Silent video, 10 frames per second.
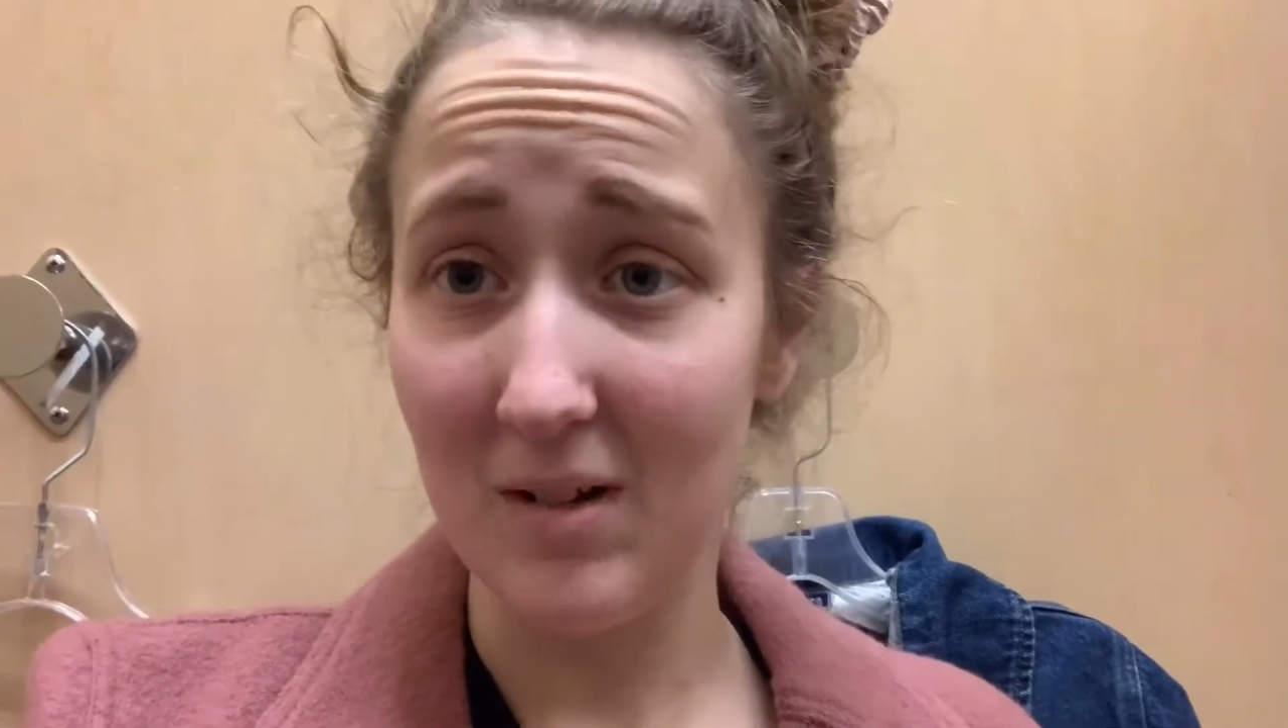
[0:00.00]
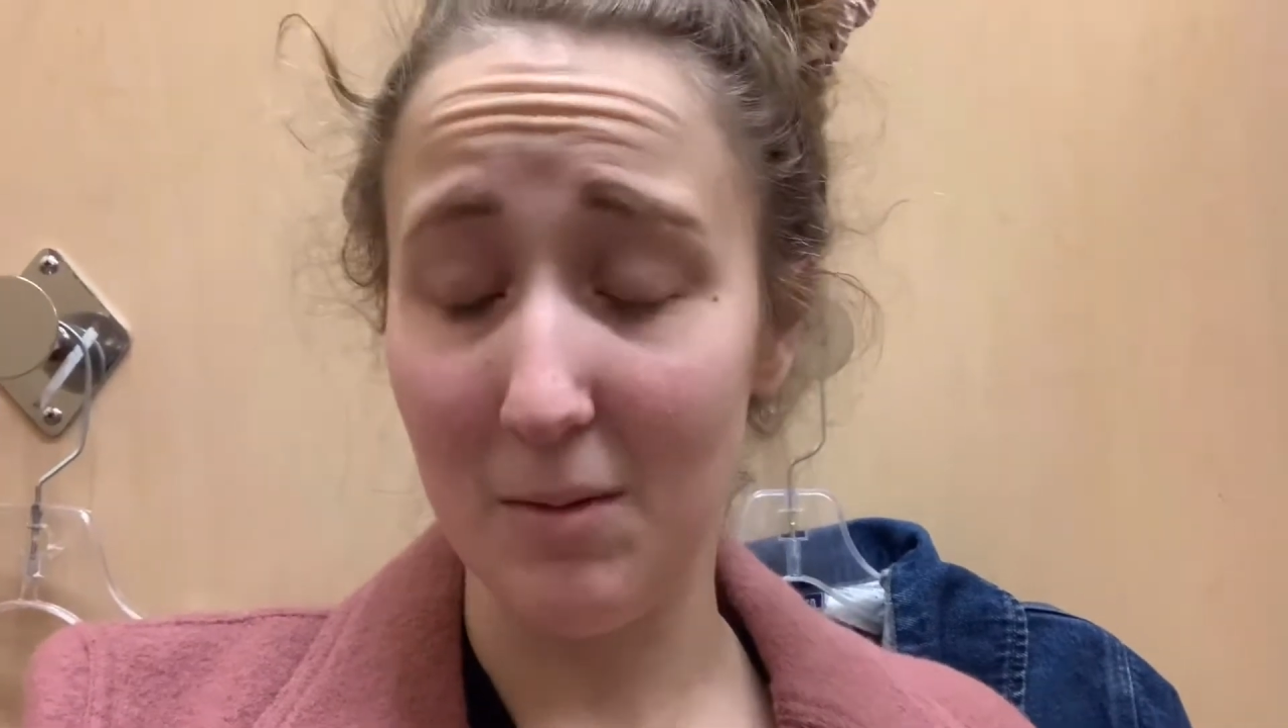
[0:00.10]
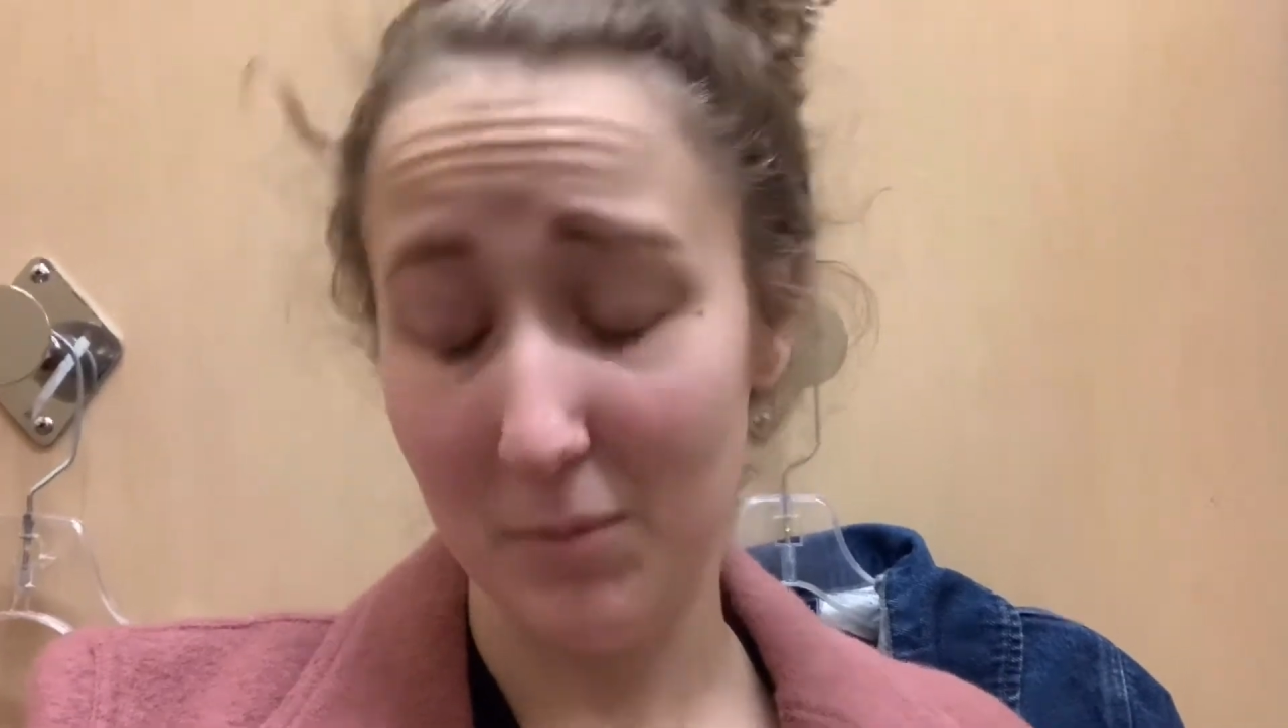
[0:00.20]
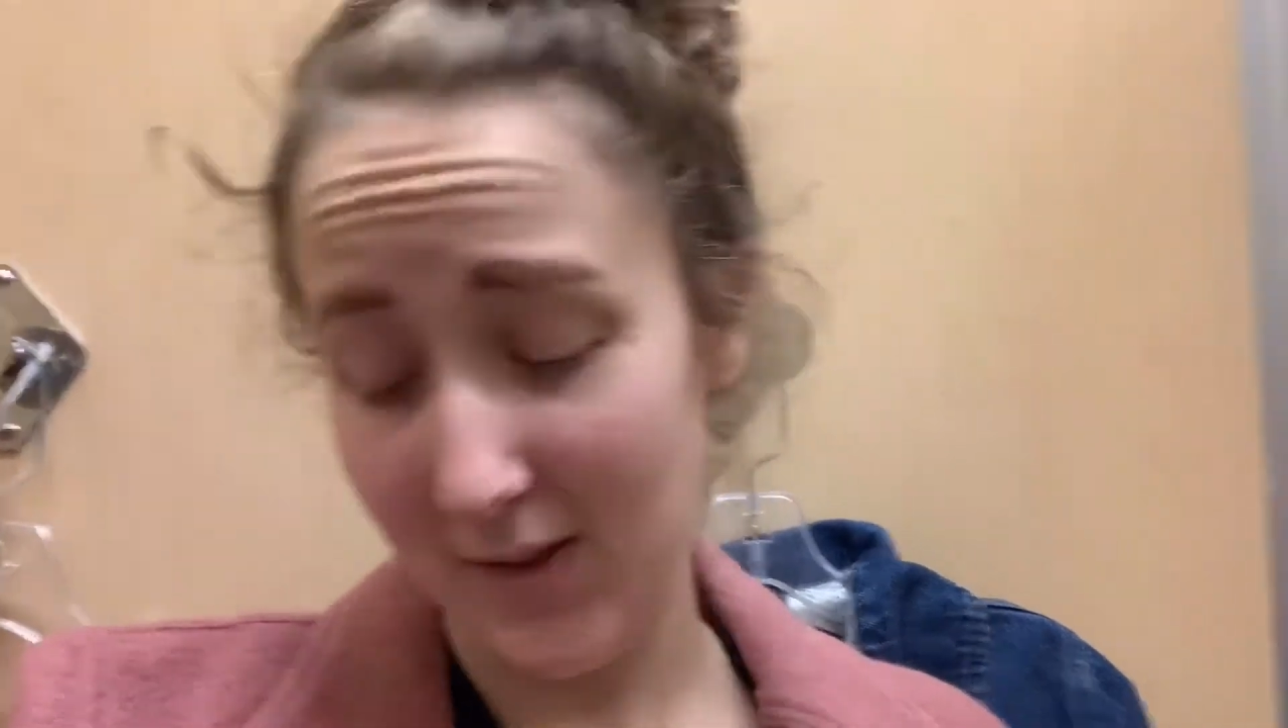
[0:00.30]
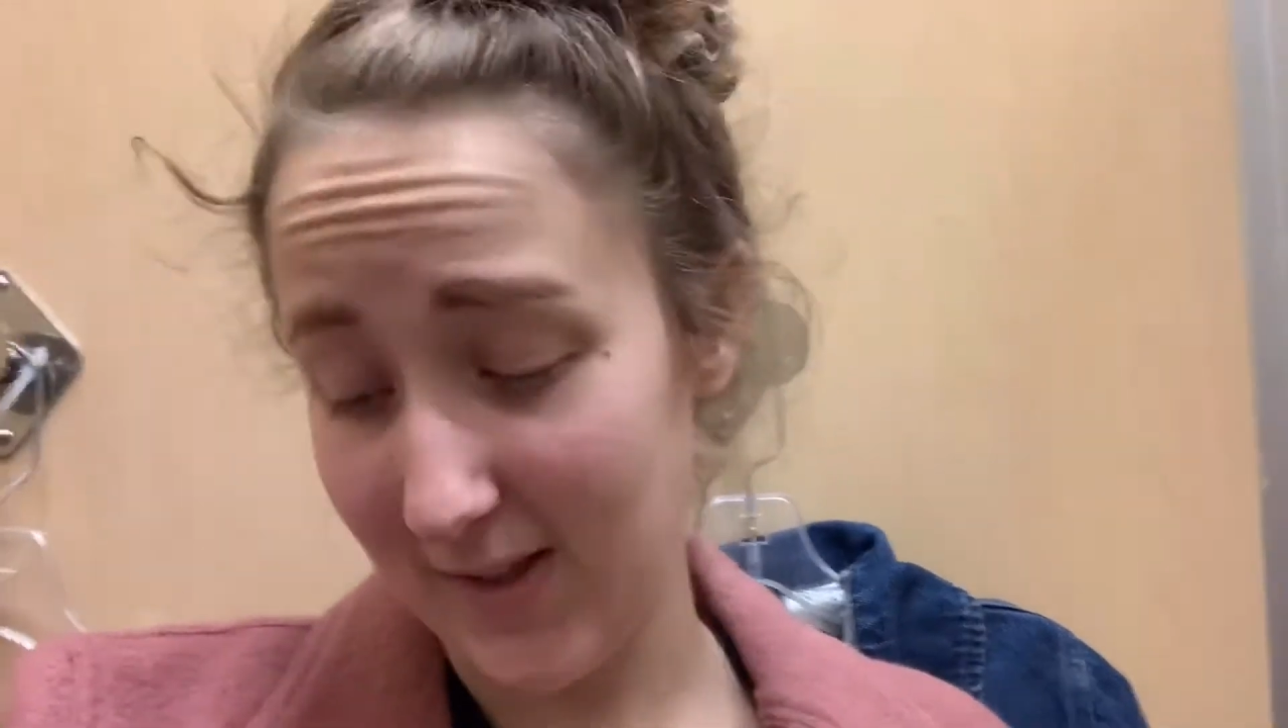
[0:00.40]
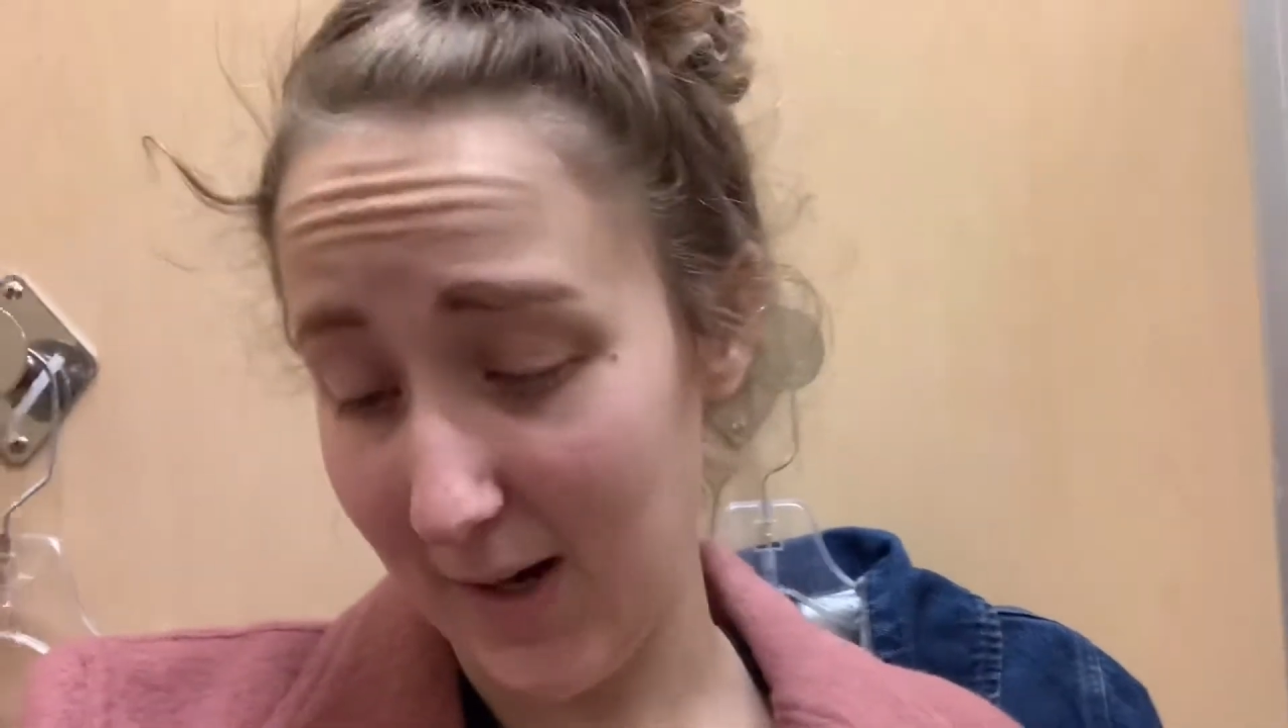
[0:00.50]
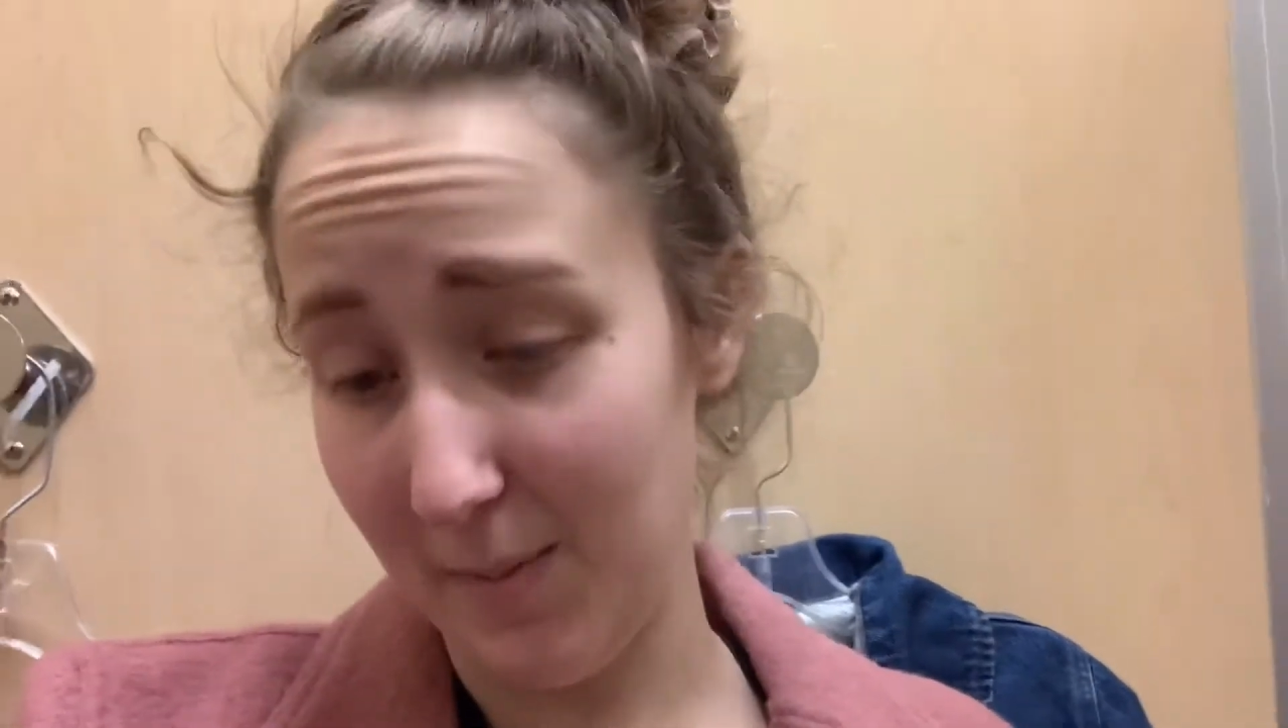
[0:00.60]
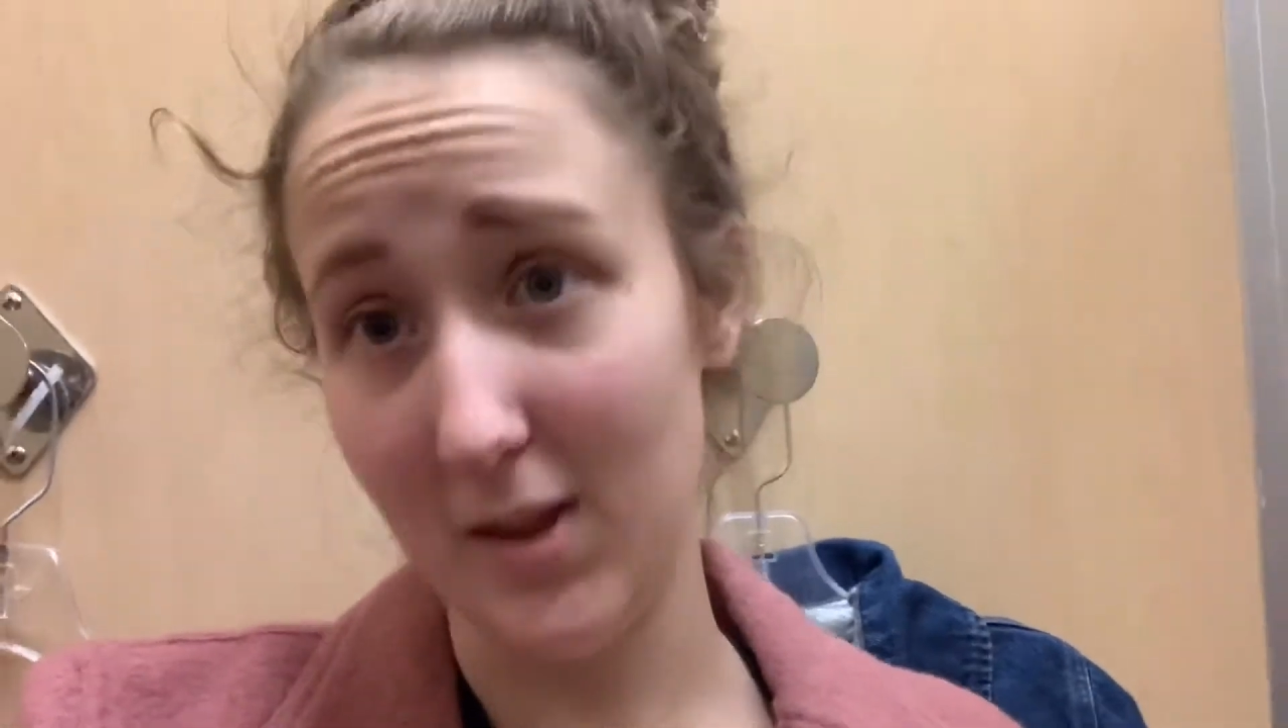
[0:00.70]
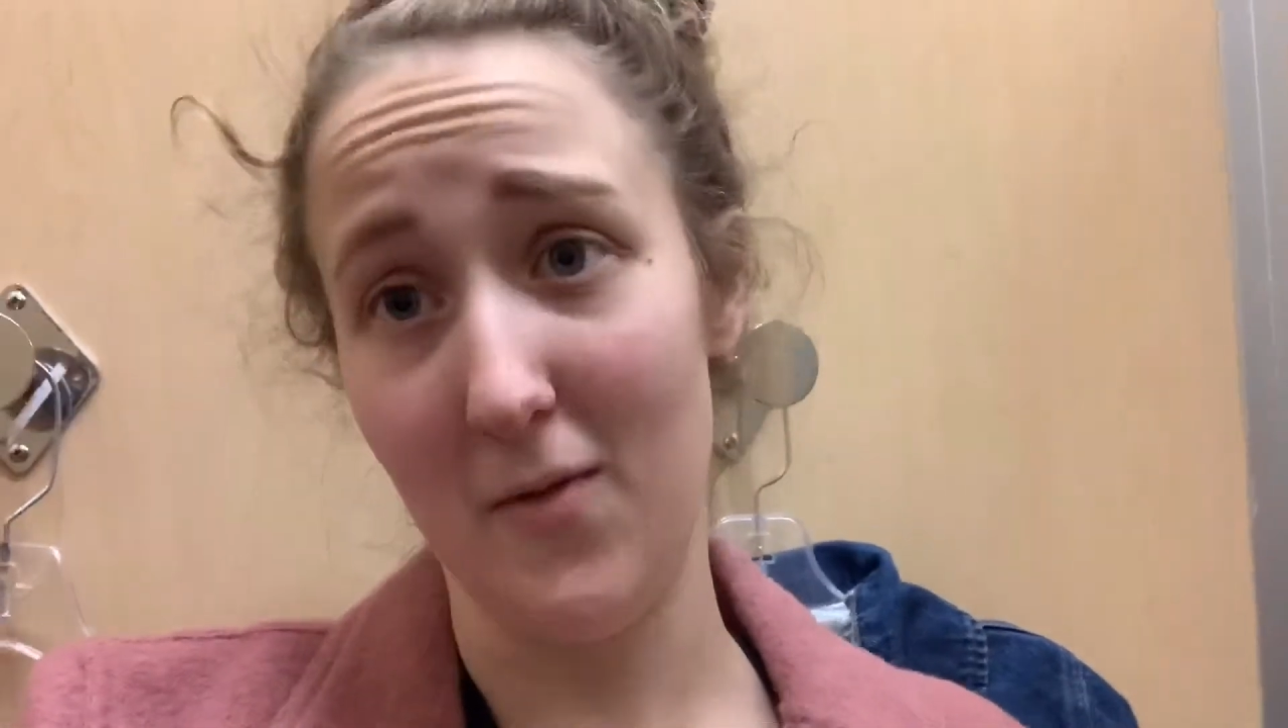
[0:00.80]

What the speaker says: I'm really sad about